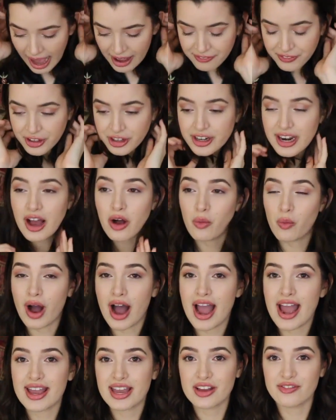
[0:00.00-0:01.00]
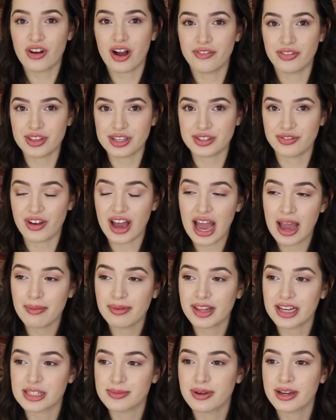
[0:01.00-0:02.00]
I figured out why I give off this vibe,
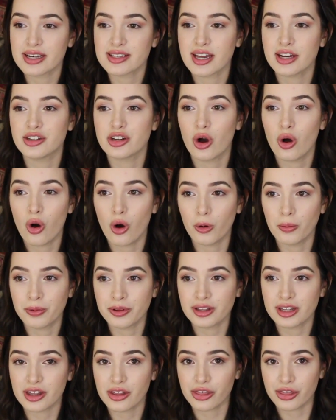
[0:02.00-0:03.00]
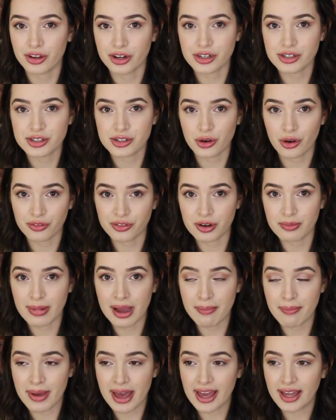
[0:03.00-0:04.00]
and that's because I don't openly thirst over
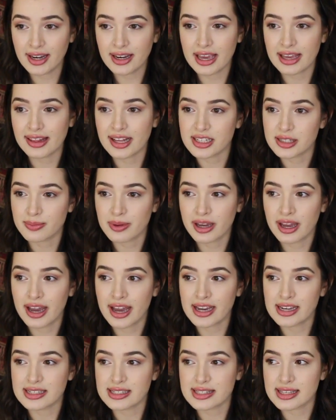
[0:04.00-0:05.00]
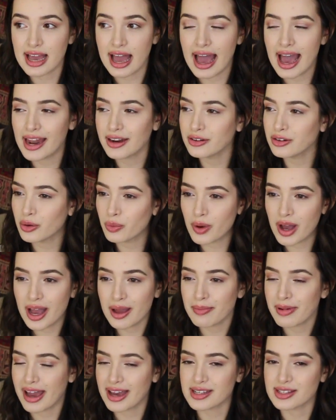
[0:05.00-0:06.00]
my men, and that's because, I don't know
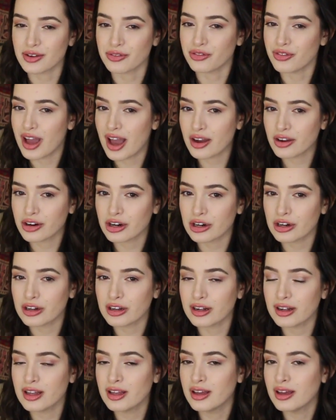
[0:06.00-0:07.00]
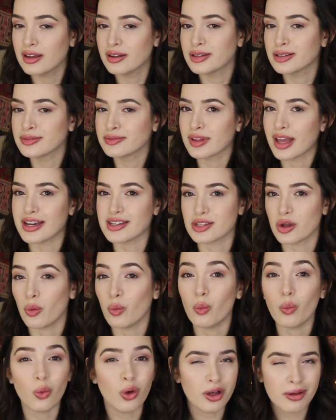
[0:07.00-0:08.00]
why, but as a fangirl, as a
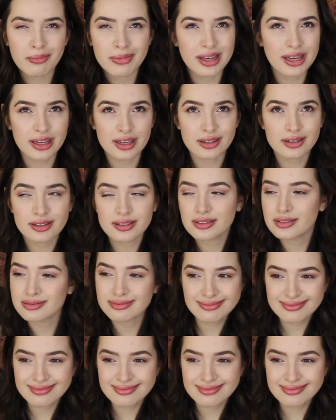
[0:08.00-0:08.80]
woman,